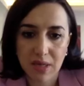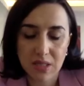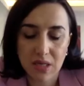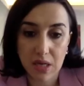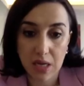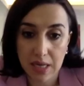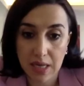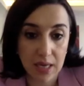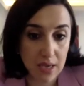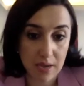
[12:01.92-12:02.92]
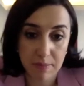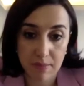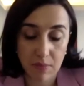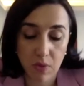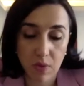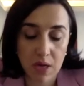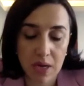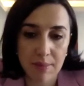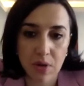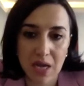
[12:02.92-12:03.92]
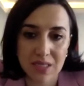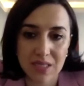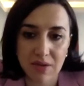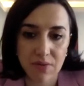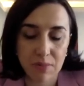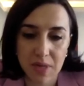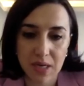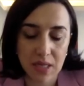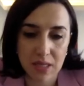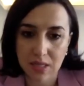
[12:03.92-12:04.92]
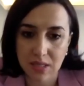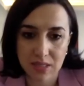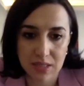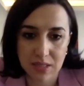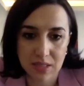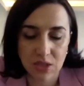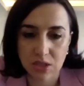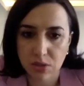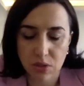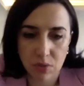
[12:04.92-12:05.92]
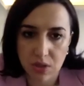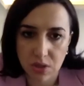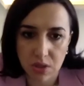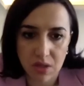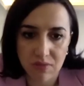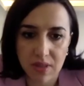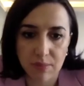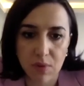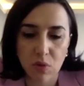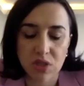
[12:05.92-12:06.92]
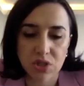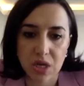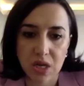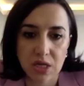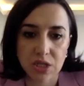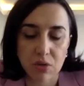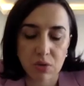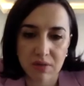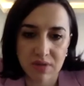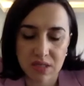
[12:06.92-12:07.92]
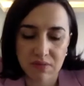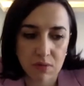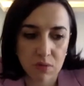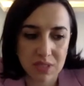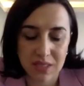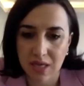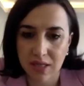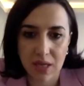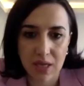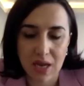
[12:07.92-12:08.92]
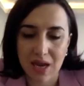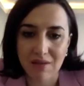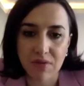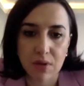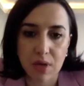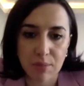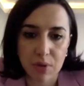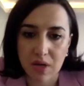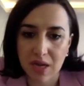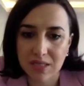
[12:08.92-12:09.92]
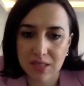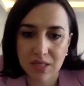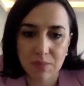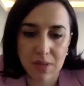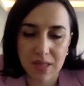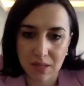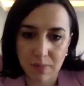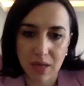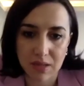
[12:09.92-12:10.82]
really, Lebanon has never been in such situation. Even the older generation who lived the civil war said Lebanon has not been that bad.